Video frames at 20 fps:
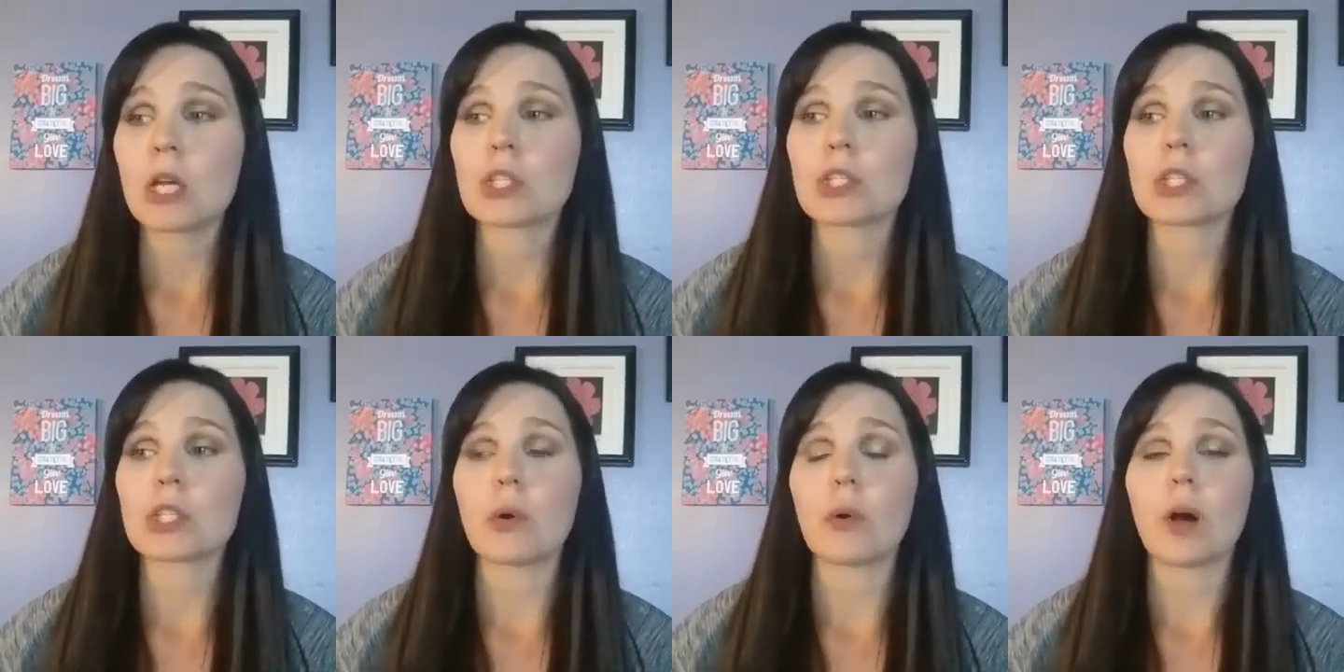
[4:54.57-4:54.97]

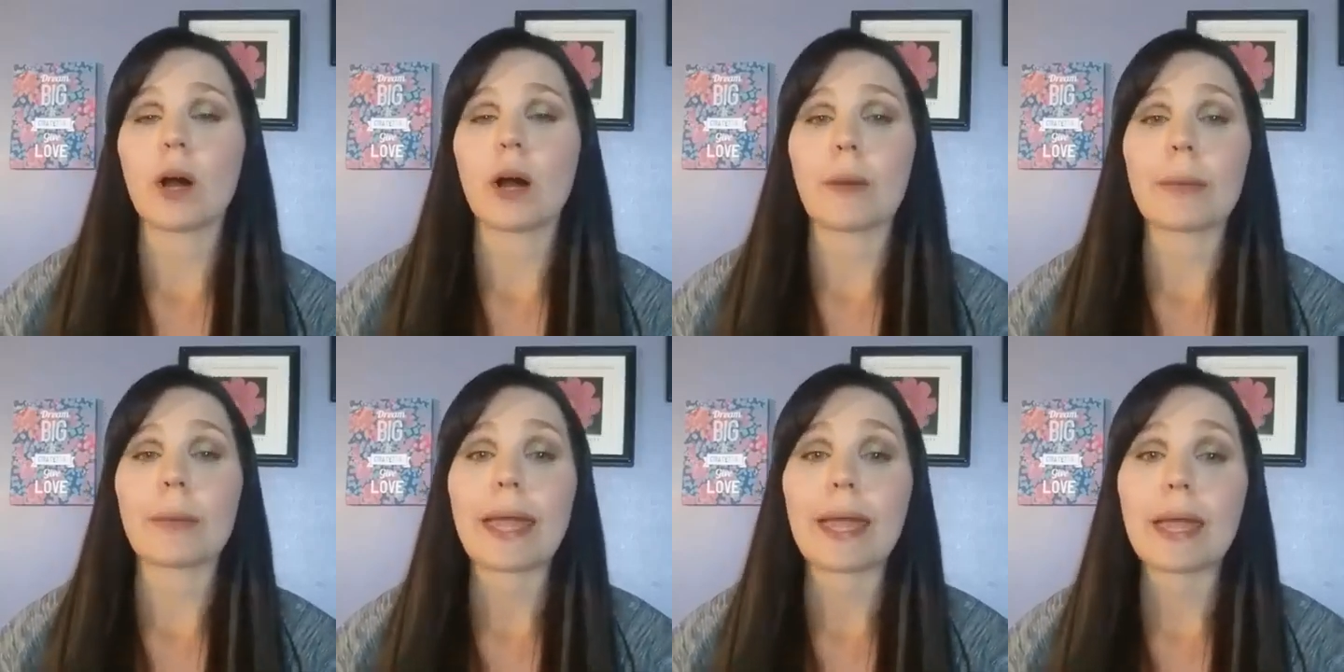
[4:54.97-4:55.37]
So
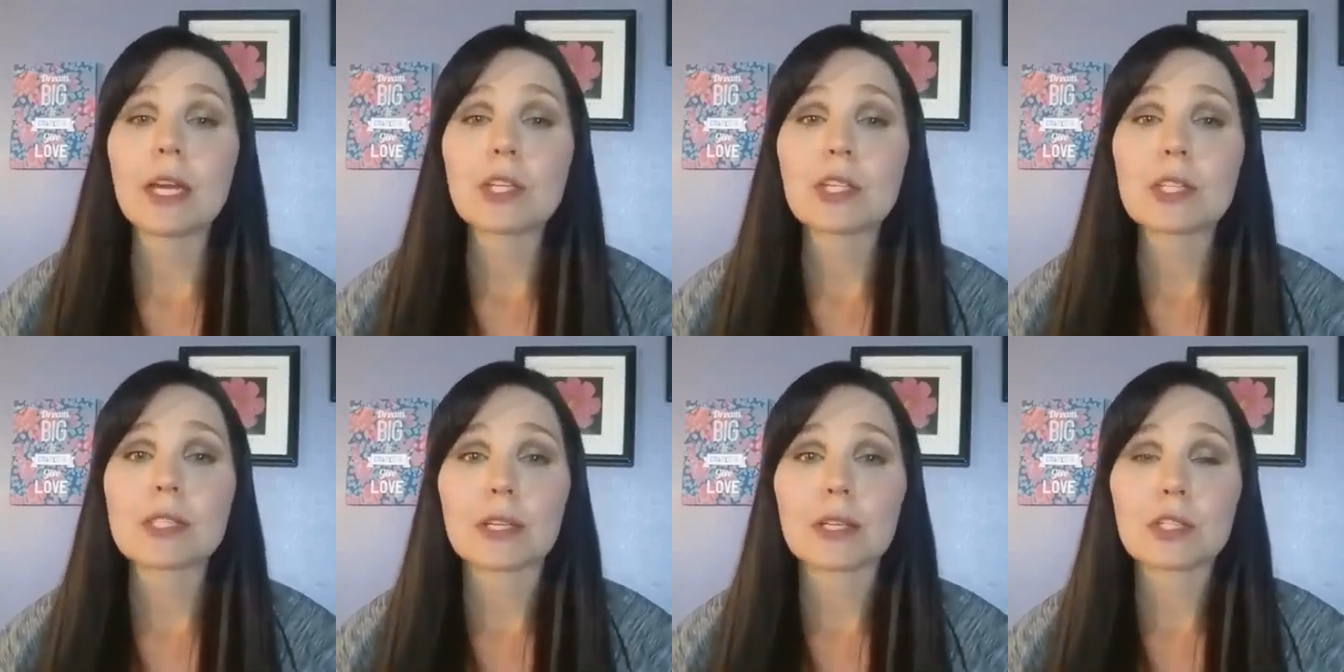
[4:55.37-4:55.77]
um,
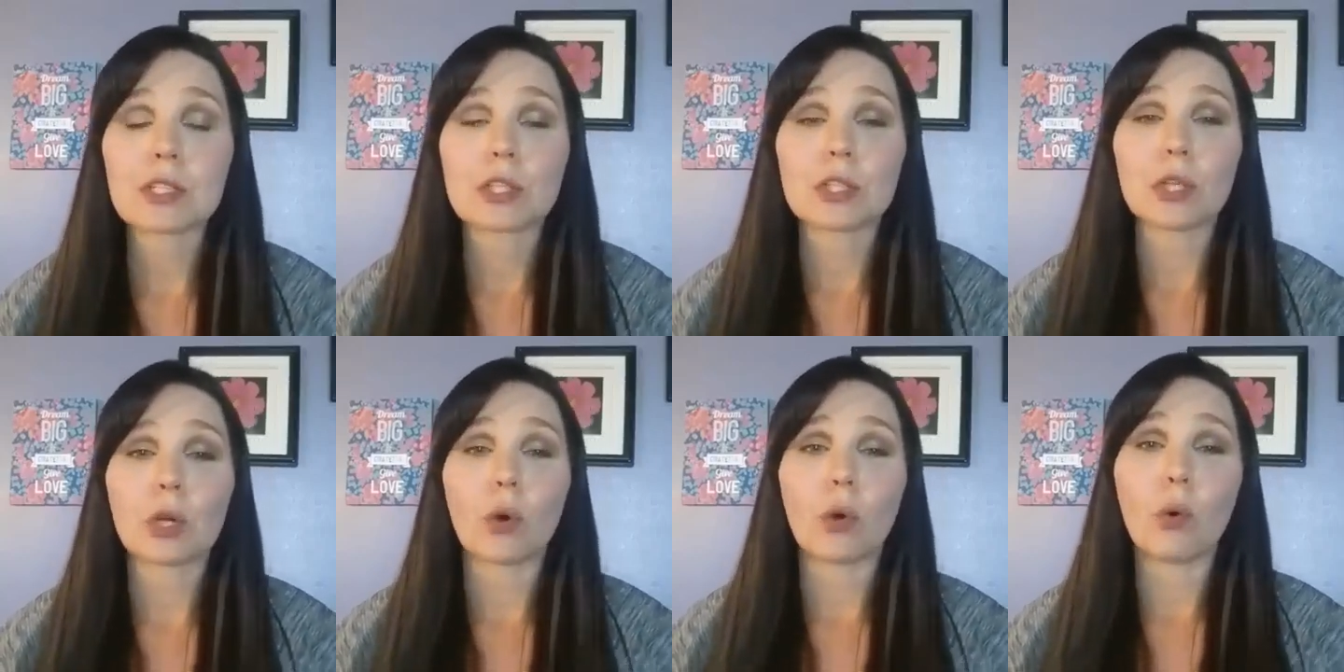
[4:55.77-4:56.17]
age is
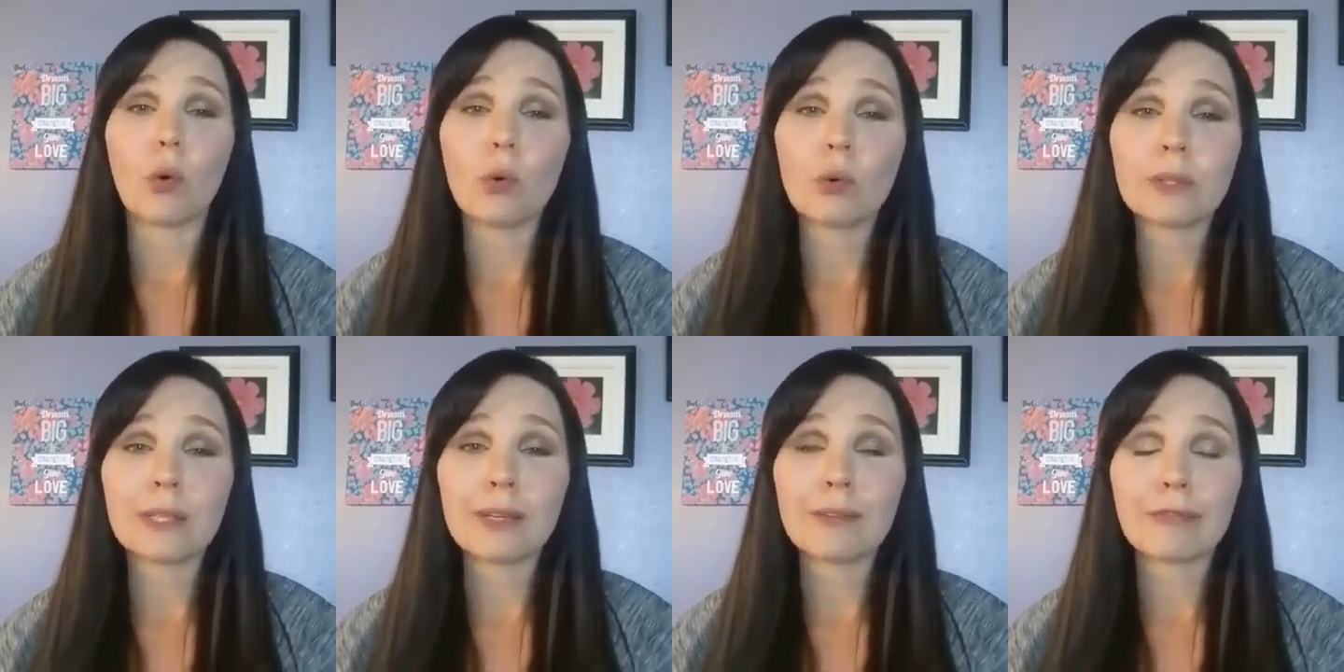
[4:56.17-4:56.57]
actually the
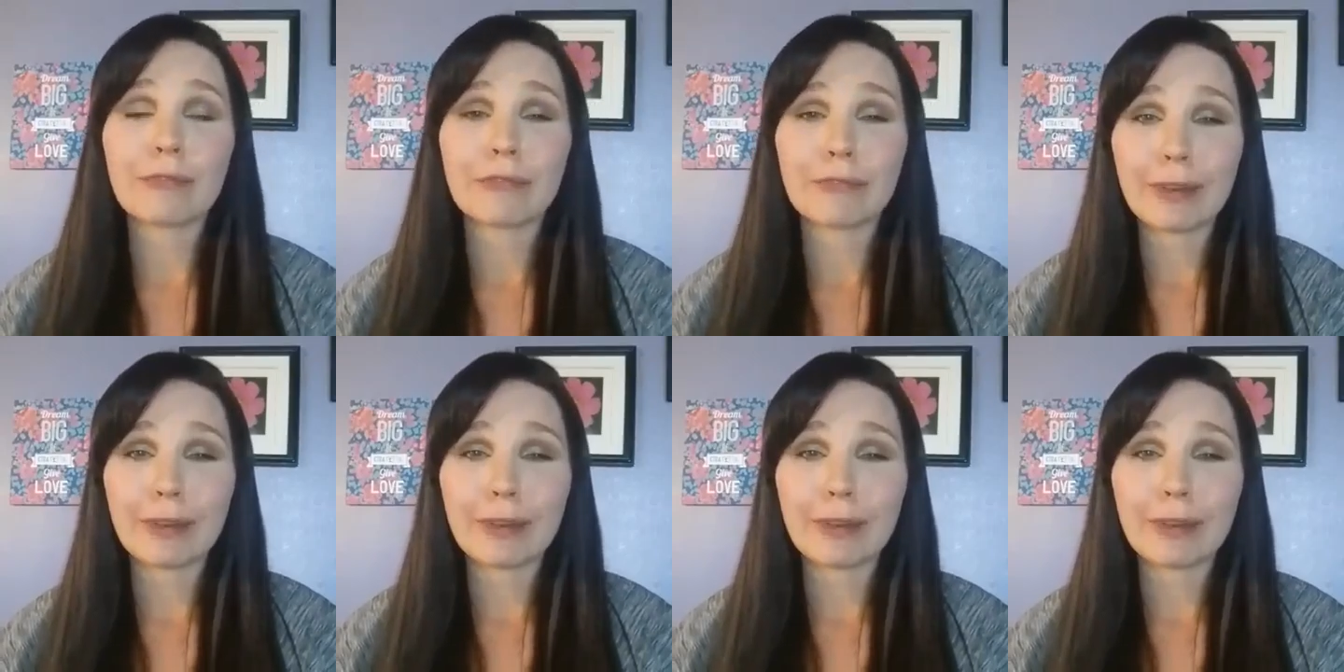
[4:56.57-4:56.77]
only